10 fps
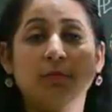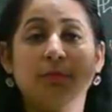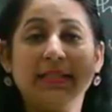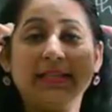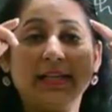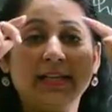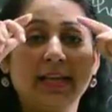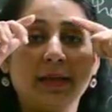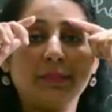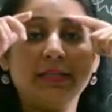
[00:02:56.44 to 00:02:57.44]
basically in
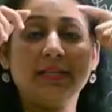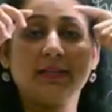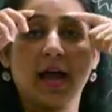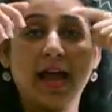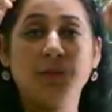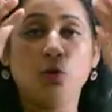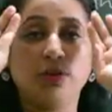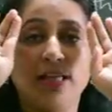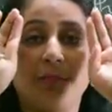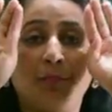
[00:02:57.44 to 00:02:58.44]
apes these
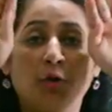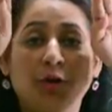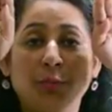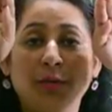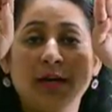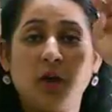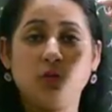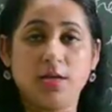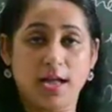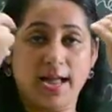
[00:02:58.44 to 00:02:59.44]
eyebrows, they are protruded
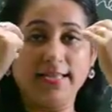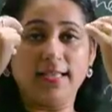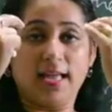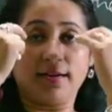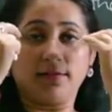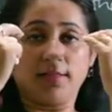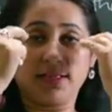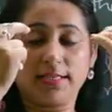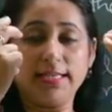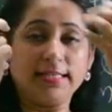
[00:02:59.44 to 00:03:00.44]
out, the eyes are
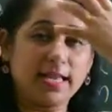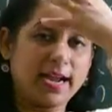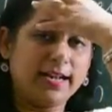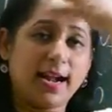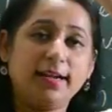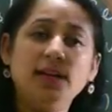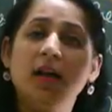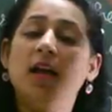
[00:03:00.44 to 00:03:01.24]
just inside, and